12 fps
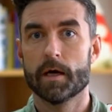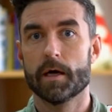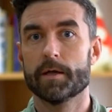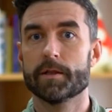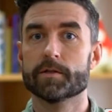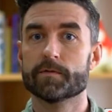
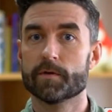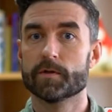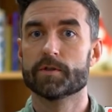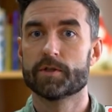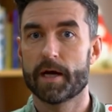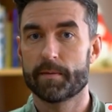In this
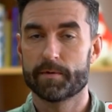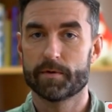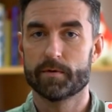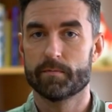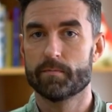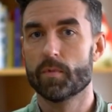first
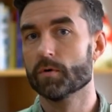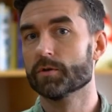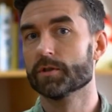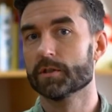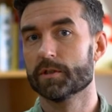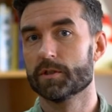chapter,
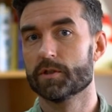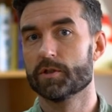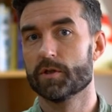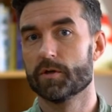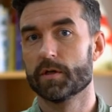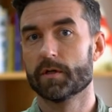mostly she's
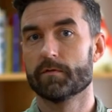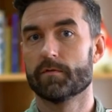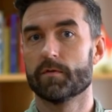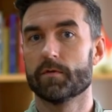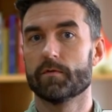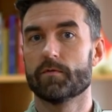yearning
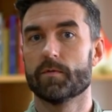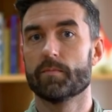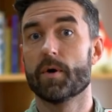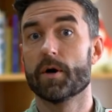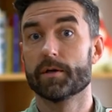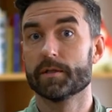for
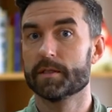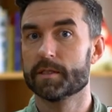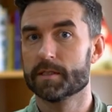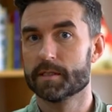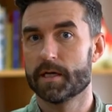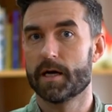bodily
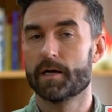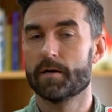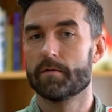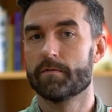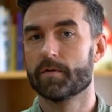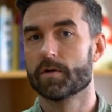desire,
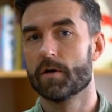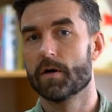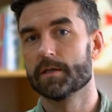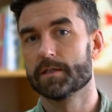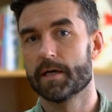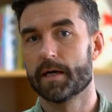for
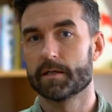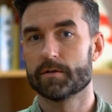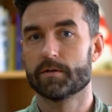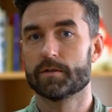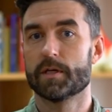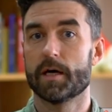contact
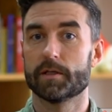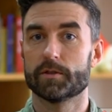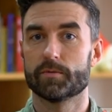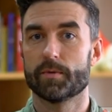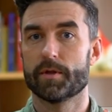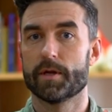or
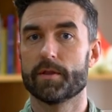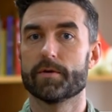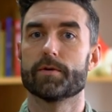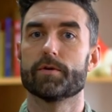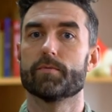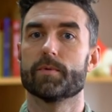touch with another
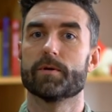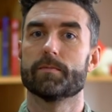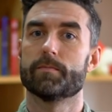human.